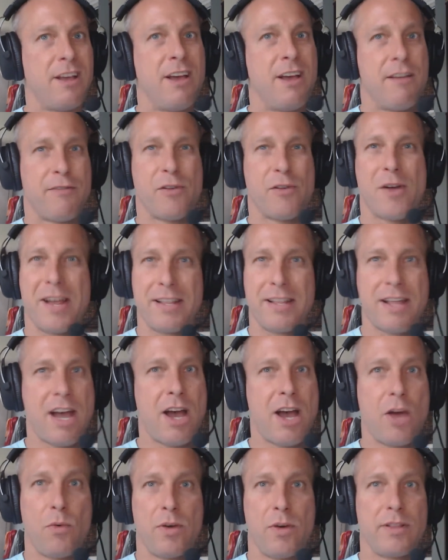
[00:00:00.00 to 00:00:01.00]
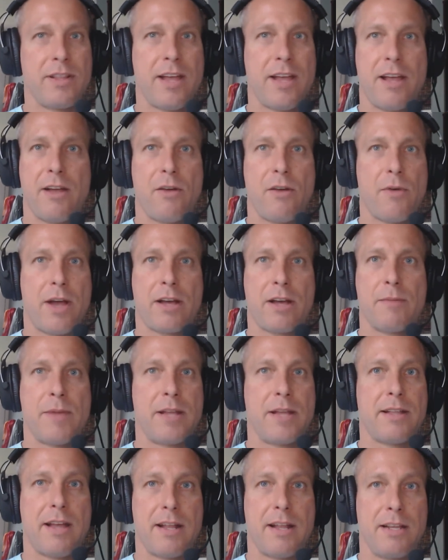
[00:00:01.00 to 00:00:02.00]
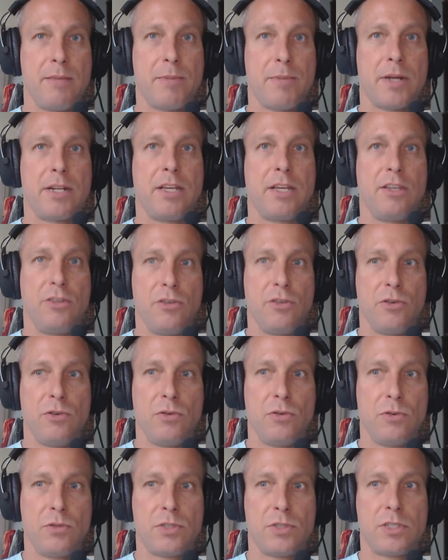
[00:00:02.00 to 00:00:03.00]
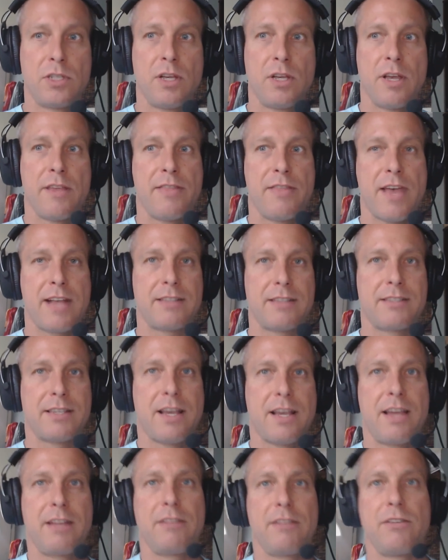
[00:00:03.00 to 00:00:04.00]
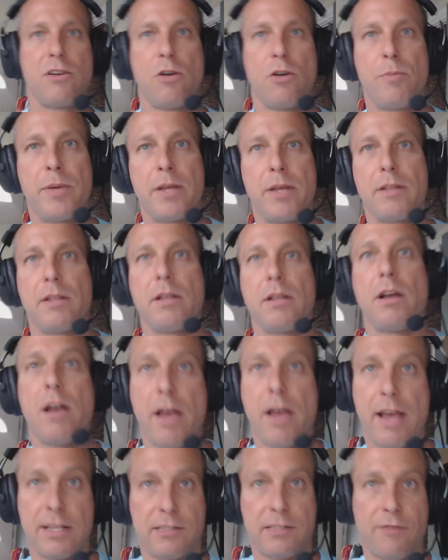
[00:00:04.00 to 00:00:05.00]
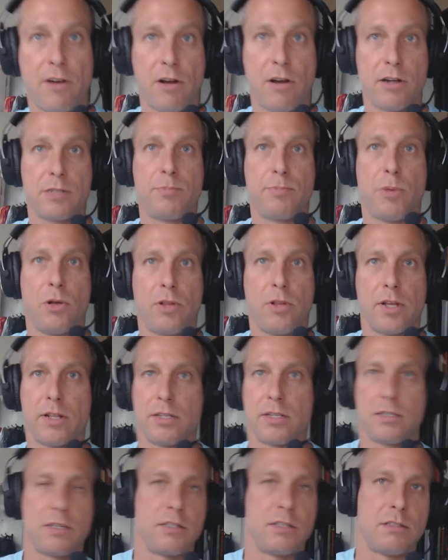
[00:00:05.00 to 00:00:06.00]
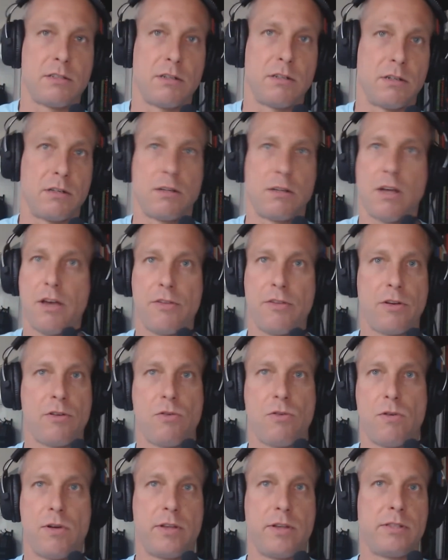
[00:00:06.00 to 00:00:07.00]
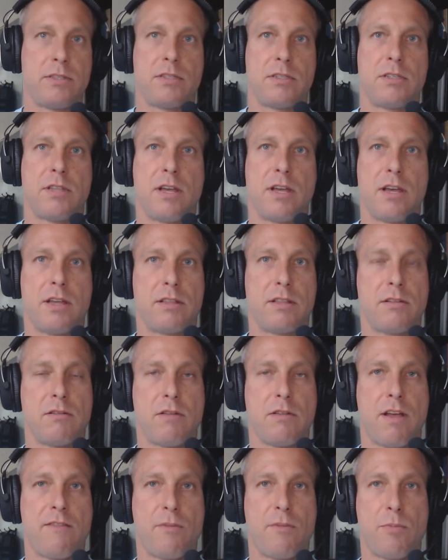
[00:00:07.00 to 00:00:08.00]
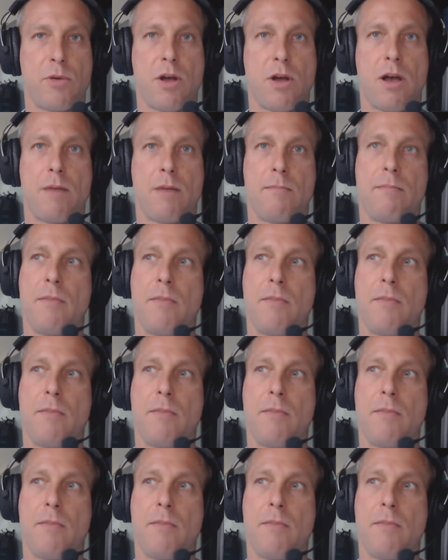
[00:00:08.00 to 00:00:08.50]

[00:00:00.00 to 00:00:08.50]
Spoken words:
For right now, I wouldn't recommend anybody use that site, Yobit, as far as Bullion is concerned. Other coins that don't have a problem,